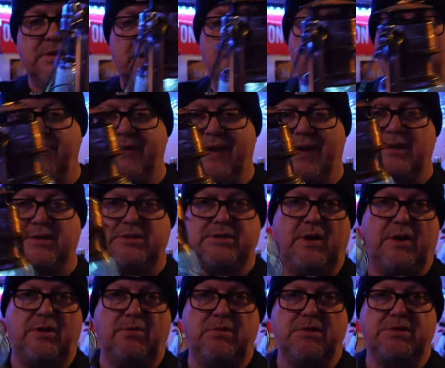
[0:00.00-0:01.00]
and I leave that
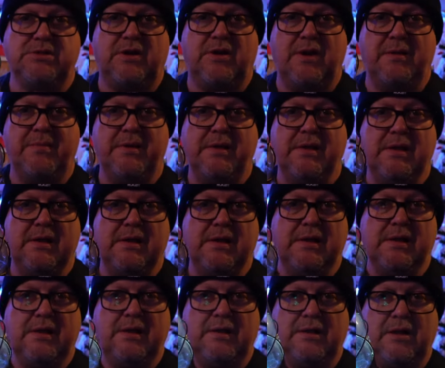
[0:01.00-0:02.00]
outside all the time
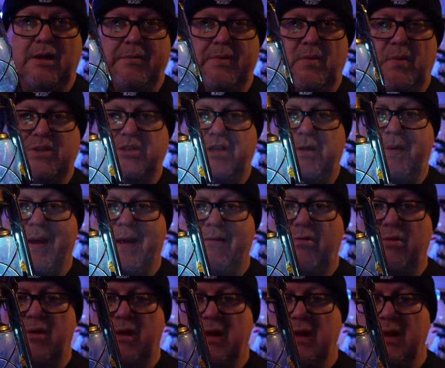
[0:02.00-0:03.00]
on my whiskey
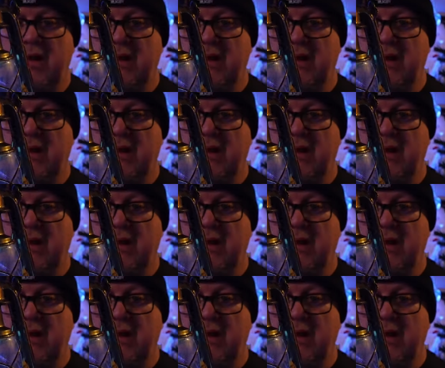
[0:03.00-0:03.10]
barrel.